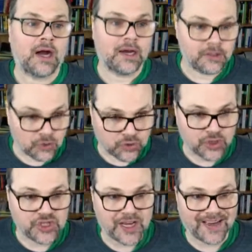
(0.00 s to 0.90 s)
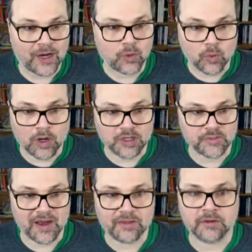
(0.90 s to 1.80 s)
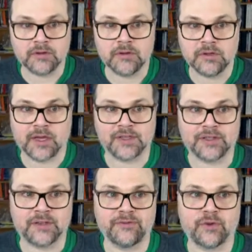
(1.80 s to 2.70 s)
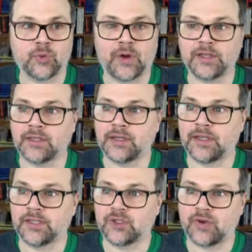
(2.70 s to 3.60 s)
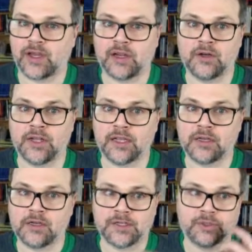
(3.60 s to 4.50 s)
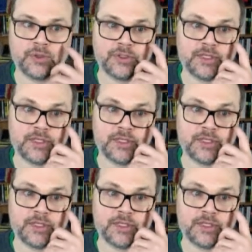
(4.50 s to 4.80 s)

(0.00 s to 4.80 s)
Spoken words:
You should check out Wald's method as a different way to link clusters.